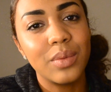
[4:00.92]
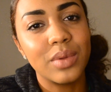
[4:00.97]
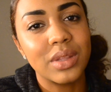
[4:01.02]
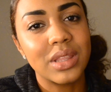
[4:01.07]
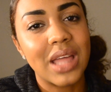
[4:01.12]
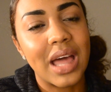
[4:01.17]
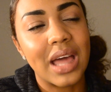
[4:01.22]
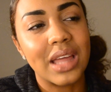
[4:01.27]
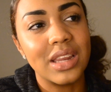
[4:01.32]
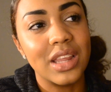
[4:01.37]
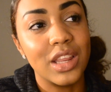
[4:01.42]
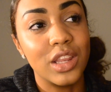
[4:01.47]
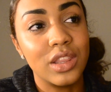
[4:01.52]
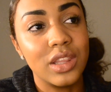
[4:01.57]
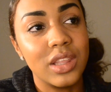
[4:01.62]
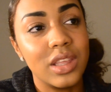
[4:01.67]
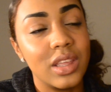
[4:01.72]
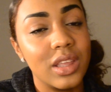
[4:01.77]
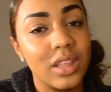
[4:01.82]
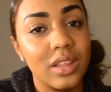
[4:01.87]
with that in
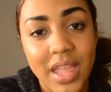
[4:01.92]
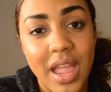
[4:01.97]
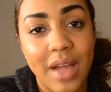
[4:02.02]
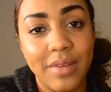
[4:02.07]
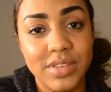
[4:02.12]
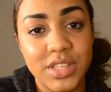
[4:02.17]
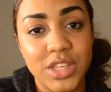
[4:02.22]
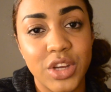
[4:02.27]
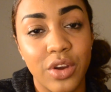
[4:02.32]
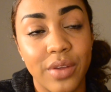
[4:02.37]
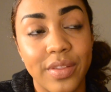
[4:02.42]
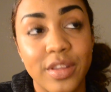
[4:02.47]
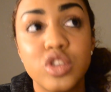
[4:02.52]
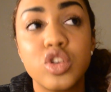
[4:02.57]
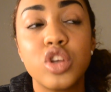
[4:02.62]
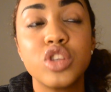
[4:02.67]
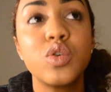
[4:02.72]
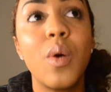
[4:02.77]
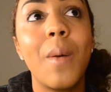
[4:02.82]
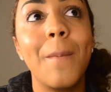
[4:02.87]
the cafeteria. There's
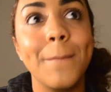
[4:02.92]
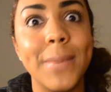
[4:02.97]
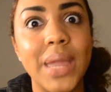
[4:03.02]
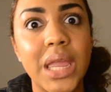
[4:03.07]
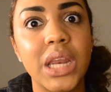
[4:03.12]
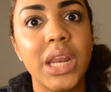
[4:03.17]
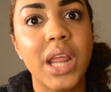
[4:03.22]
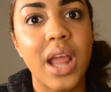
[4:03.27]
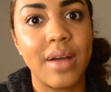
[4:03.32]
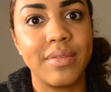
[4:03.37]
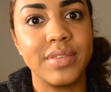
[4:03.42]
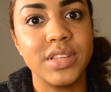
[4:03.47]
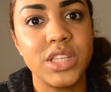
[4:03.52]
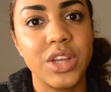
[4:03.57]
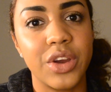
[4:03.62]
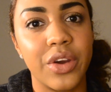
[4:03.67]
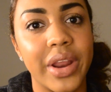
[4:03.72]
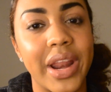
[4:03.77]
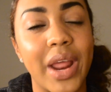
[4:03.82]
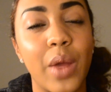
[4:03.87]
also a main
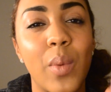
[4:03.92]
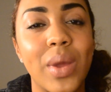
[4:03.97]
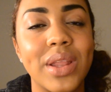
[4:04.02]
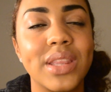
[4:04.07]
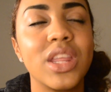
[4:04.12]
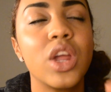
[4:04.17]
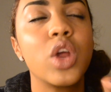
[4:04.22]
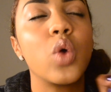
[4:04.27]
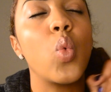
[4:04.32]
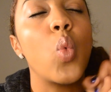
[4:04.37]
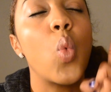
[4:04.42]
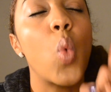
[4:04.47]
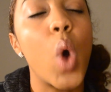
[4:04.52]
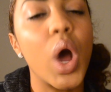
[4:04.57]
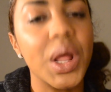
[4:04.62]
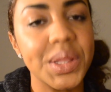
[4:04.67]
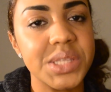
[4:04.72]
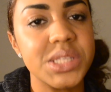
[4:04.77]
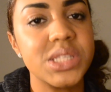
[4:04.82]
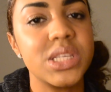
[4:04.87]
cafeteria, and I went there
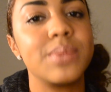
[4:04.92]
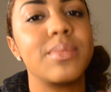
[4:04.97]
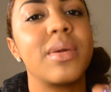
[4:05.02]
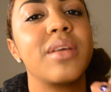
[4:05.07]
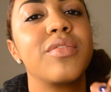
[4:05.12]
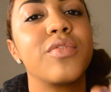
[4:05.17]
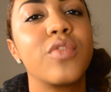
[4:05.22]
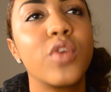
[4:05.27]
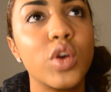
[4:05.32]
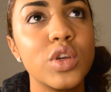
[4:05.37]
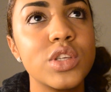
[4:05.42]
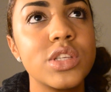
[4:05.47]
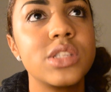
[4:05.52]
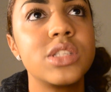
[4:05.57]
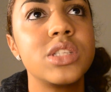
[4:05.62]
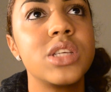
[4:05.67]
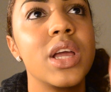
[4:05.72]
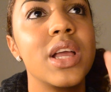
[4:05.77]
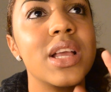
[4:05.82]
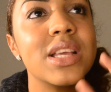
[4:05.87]
once in my
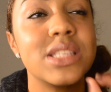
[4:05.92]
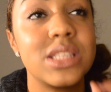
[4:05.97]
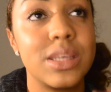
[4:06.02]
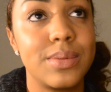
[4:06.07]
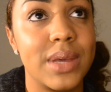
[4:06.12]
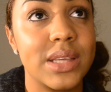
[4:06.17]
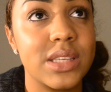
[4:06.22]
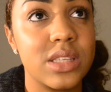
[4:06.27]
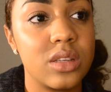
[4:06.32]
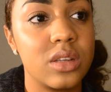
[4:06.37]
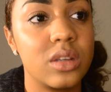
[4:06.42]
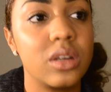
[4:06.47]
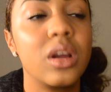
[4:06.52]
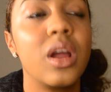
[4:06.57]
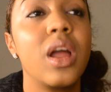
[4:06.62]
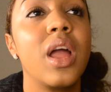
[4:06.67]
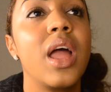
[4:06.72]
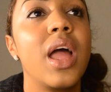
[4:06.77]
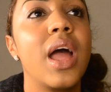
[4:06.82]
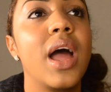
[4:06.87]
first semester.
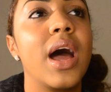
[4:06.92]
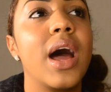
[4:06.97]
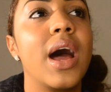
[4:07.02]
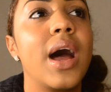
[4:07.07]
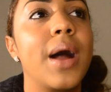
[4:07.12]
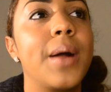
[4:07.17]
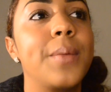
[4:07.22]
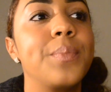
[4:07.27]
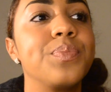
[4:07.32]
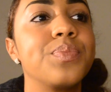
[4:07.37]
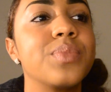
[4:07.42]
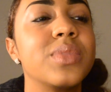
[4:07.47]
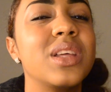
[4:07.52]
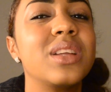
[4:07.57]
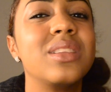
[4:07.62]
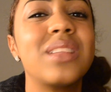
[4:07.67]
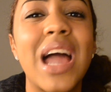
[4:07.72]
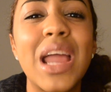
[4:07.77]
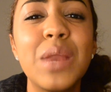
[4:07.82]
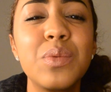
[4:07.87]

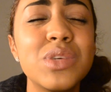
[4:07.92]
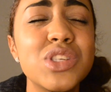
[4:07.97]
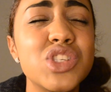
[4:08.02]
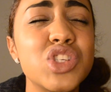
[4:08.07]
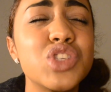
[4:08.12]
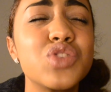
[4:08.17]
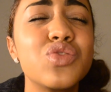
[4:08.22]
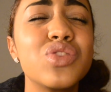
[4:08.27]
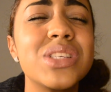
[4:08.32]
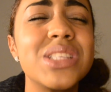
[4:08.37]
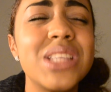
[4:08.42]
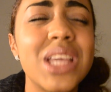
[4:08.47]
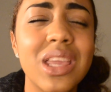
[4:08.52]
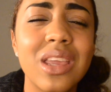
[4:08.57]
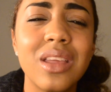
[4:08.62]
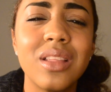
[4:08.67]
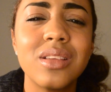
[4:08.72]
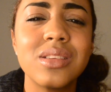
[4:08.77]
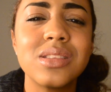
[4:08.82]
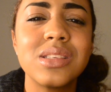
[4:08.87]
The line was just
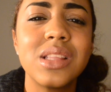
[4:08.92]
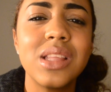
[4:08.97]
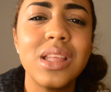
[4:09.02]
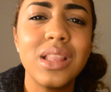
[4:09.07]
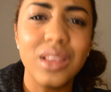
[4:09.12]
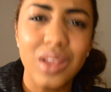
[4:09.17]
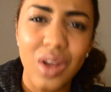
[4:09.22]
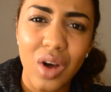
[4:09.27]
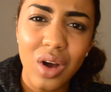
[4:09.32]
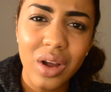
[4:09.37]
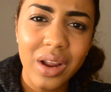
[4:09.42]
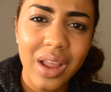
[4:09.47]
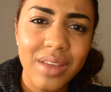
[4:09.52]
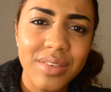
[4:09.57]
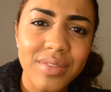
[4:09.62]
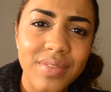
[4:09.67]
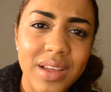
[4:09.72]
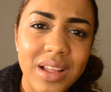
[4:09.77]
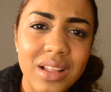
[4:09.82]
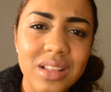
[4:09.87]
ridiculously long, I
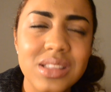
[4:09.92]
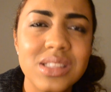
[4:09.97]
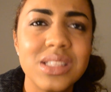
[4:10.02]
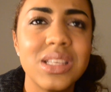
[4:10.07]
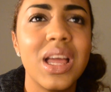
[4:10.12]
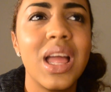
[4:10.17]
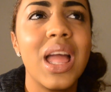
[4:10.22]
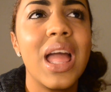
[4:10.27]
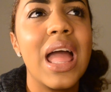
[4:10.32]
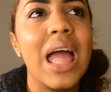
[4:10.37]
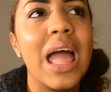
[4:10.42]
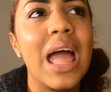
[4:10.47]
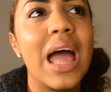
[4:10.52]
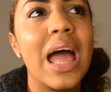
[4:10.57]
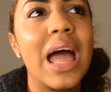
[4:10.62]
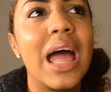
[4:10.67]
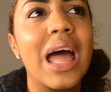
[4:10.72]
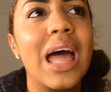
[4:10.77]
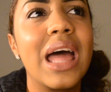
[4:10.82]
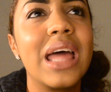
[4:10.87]
felt.
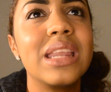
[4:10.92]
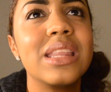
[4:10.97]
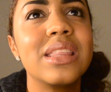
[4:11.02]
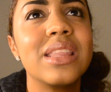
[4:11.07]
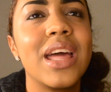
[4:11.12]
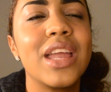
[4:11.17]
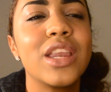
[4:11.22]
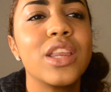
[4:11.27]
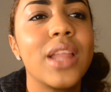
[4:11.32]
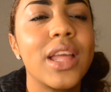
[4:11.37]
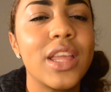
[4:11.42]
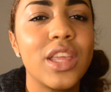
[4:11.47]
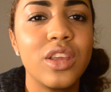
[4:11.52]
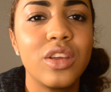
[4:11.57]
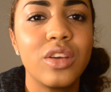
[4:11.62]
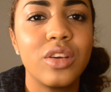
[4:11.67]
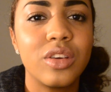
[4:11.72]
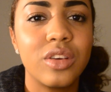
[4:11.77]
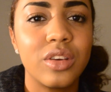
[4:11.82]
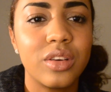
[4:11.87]
And then, like,
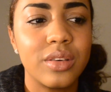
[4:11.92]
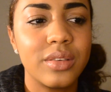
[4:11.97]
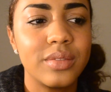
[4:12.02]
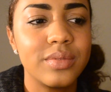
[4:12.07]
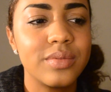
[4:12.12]
you're